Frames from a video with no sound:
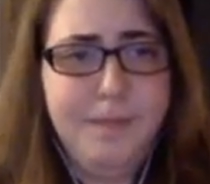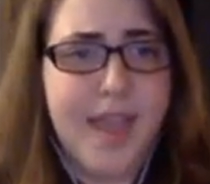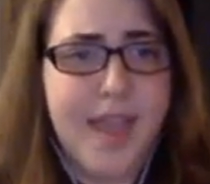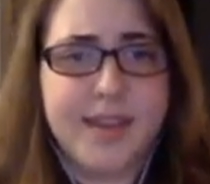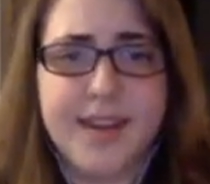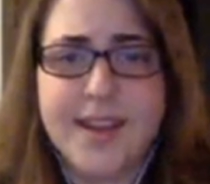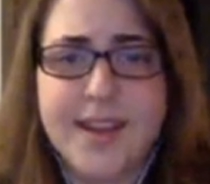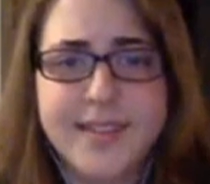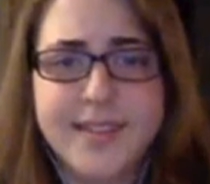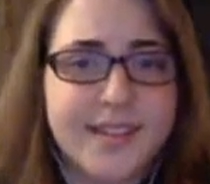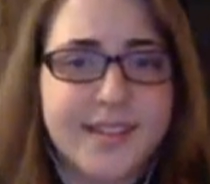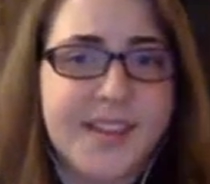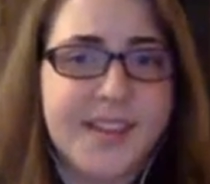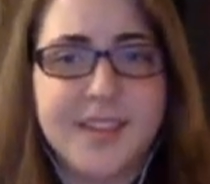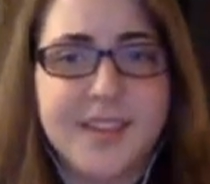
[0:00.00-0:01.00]
a nice,
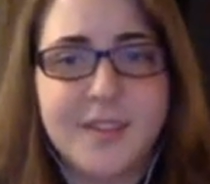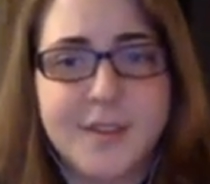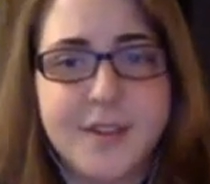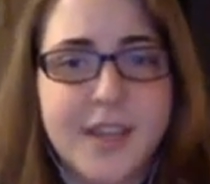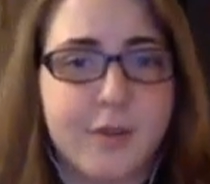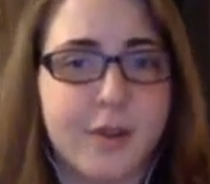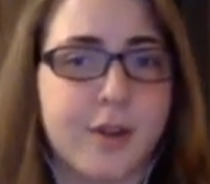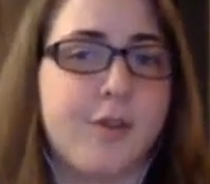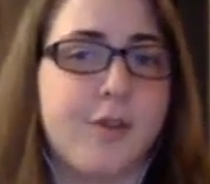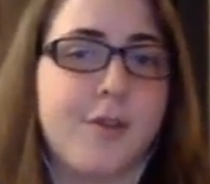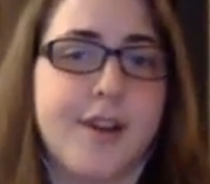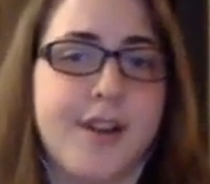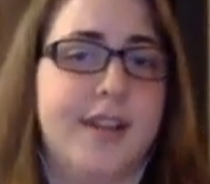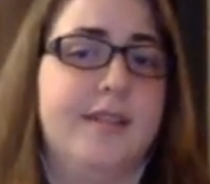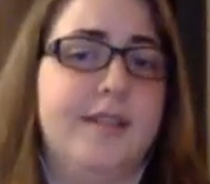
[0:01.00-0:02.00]
clean-looking
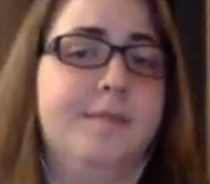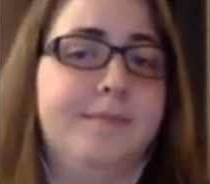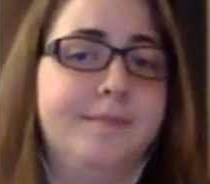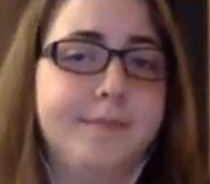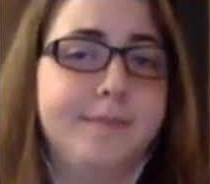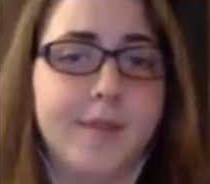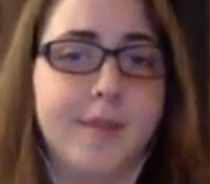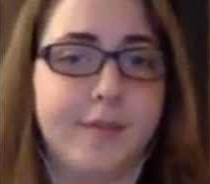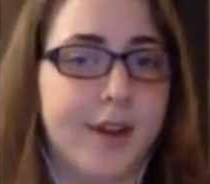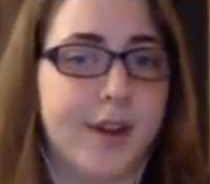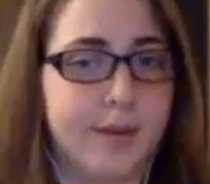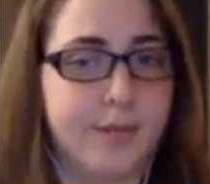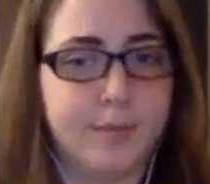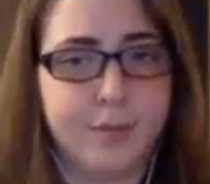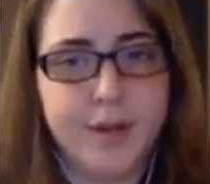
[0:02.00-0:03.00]
recording,
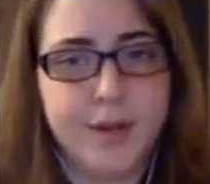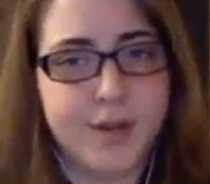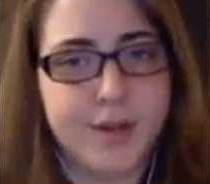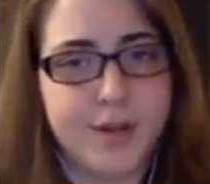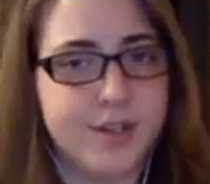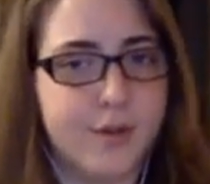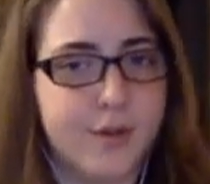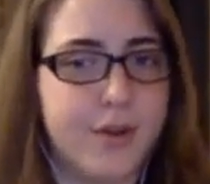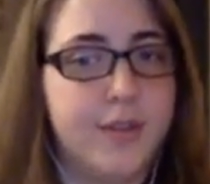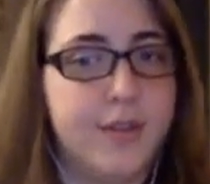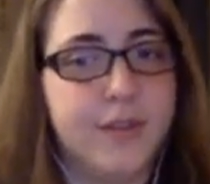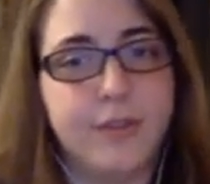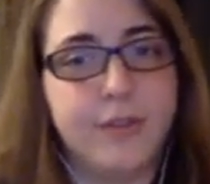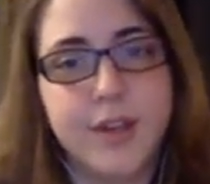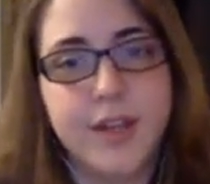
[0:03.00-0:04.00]
pretty much
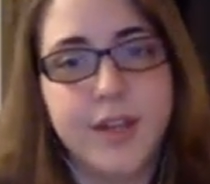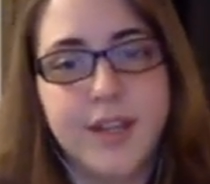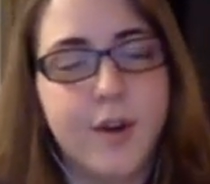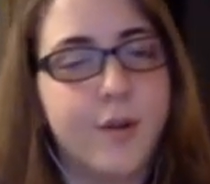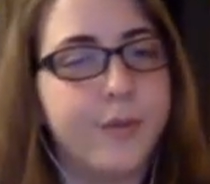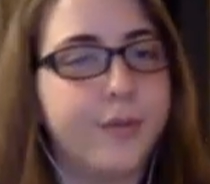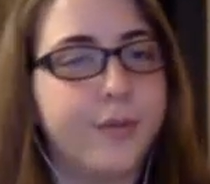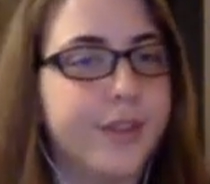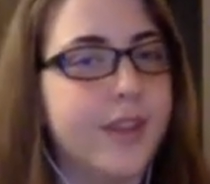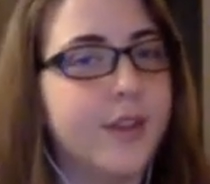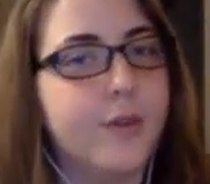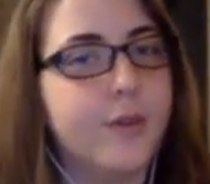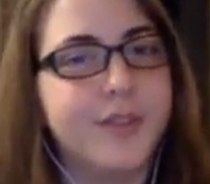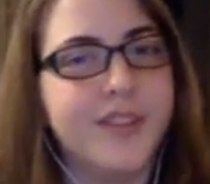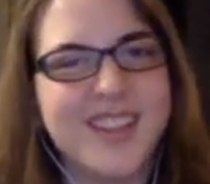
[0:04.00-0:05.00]
noise-free,
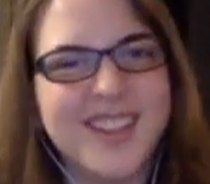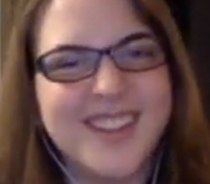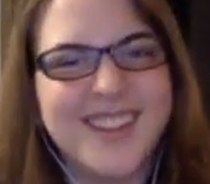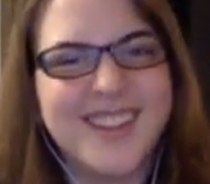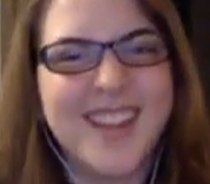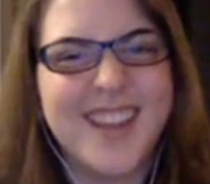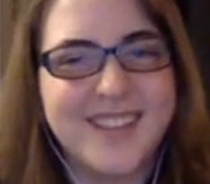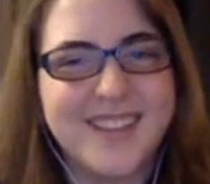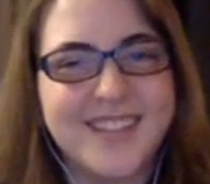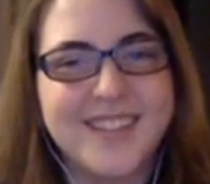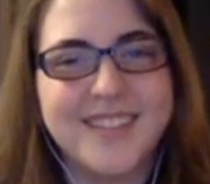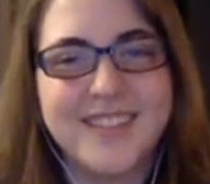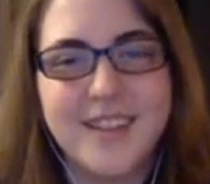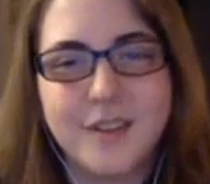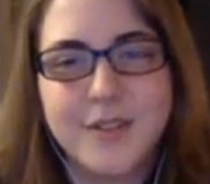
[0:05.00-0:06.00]
hopefully only contains a
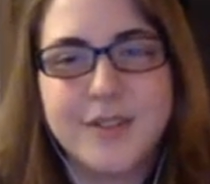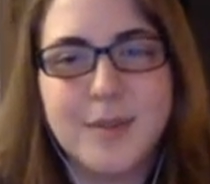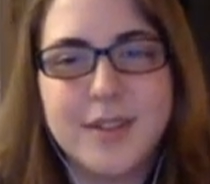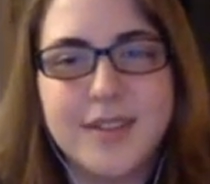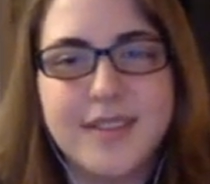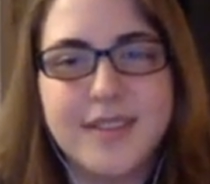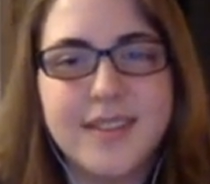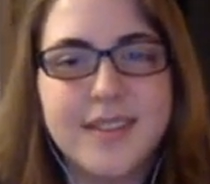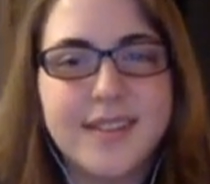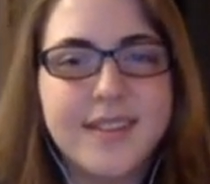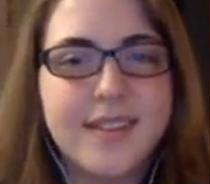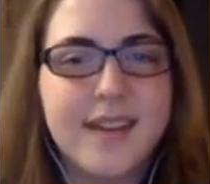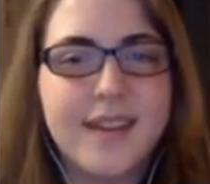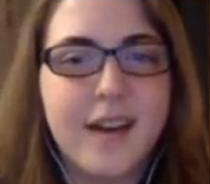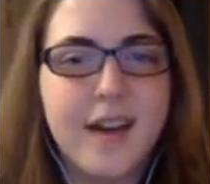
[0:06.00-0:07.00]
single
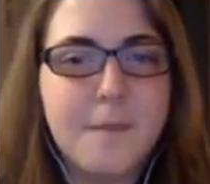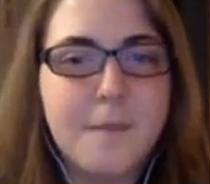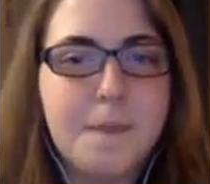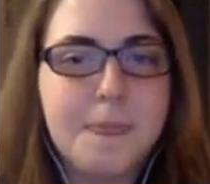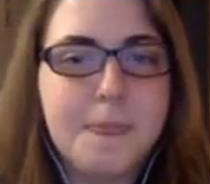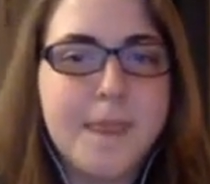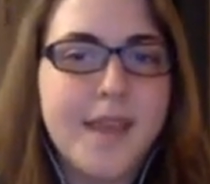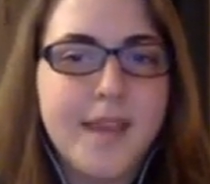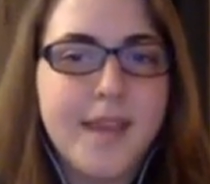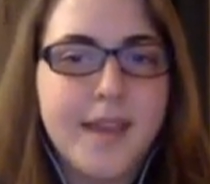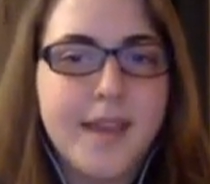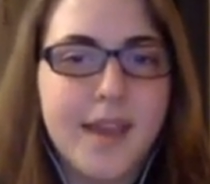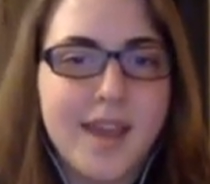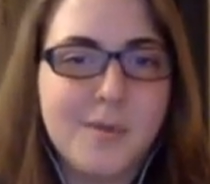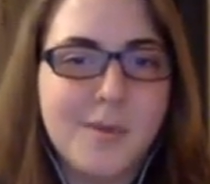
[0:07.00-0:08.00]
species. And
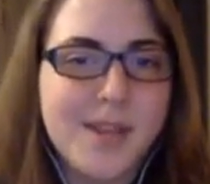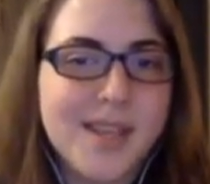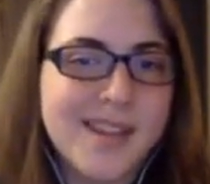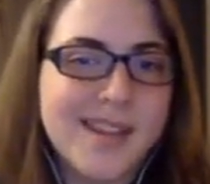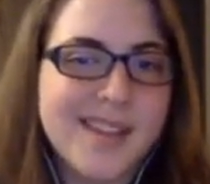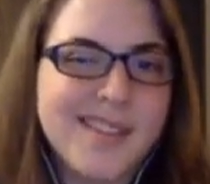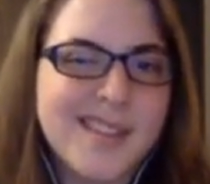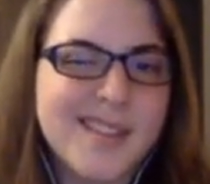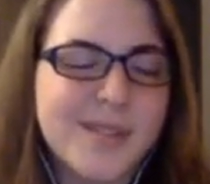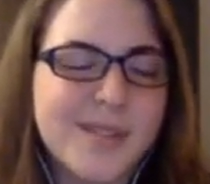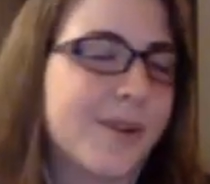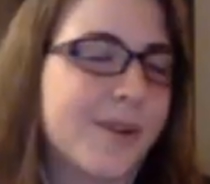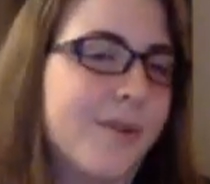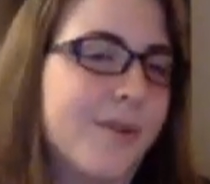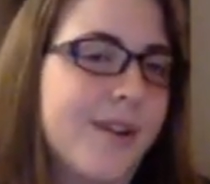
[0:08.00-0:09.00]
we can get these
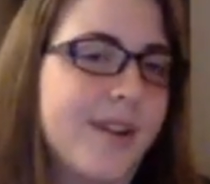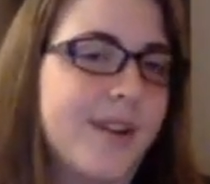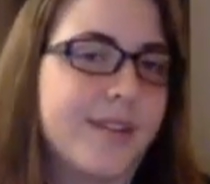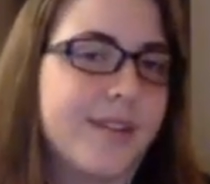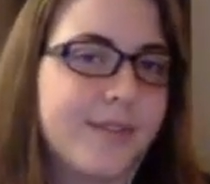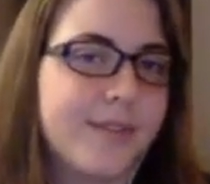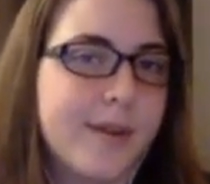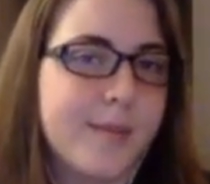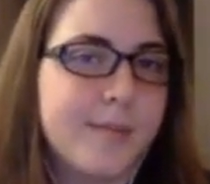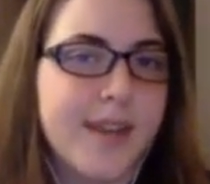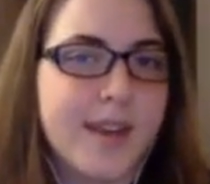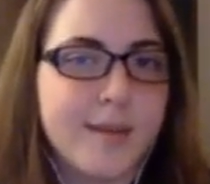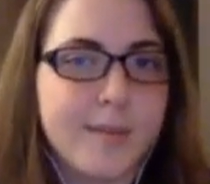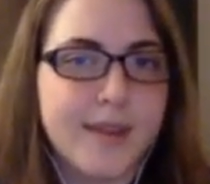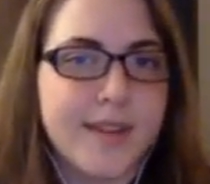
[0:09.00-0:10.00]
recordings from
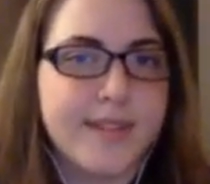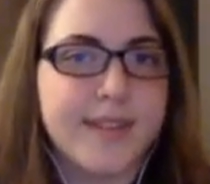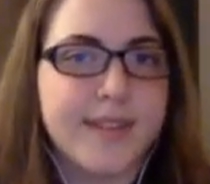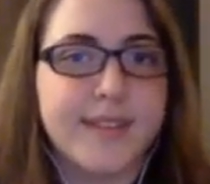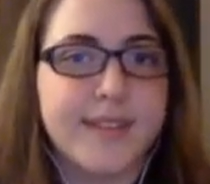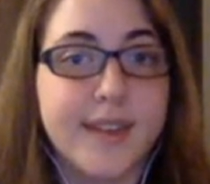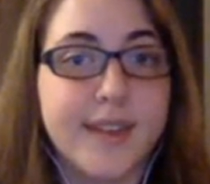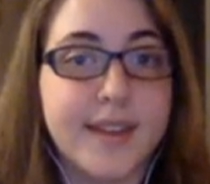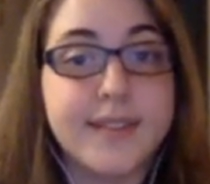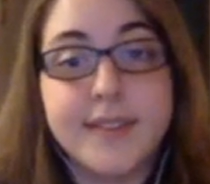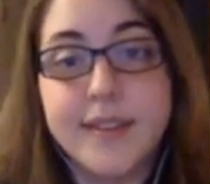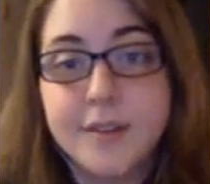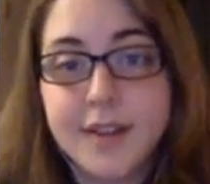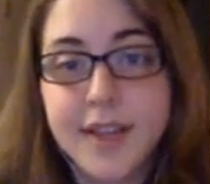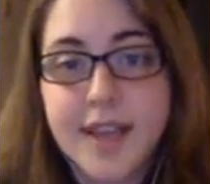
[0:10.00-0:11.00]
databases like
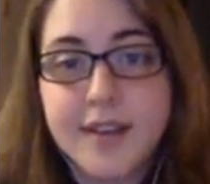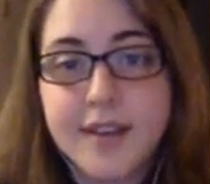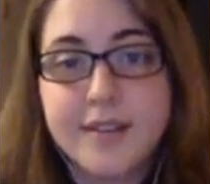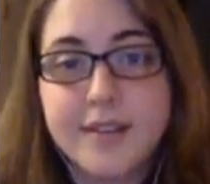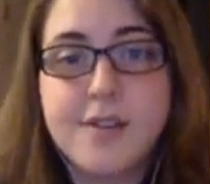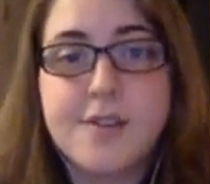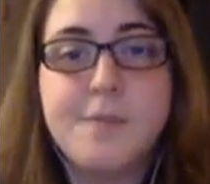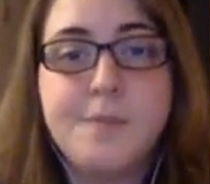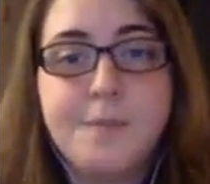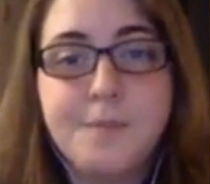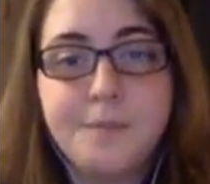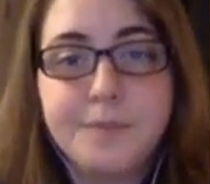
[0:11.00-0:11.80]
Xenocanto.